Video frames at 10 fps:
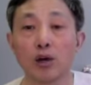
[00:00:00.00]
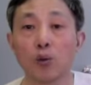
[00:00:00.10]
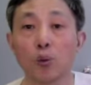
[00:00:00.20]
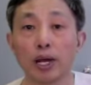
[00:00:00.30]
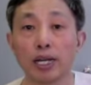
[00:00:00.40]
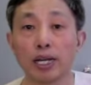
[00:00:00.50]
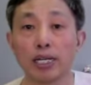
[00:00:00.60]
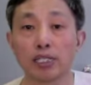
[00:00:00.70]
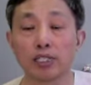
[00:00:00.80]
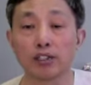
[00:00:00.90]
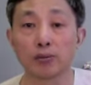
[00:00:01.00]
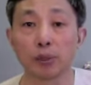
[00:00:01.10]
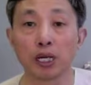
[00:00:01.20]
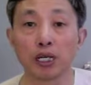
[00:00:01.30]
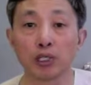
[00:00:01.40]
wetness
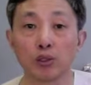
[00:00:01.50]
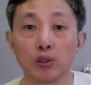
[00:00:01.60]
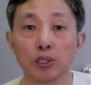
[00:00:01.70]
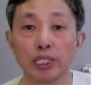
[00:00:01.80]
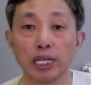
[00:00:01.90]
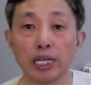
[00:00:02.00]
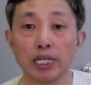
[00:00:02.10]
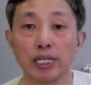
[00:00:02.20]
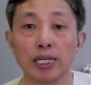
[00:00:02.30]
belong to yin,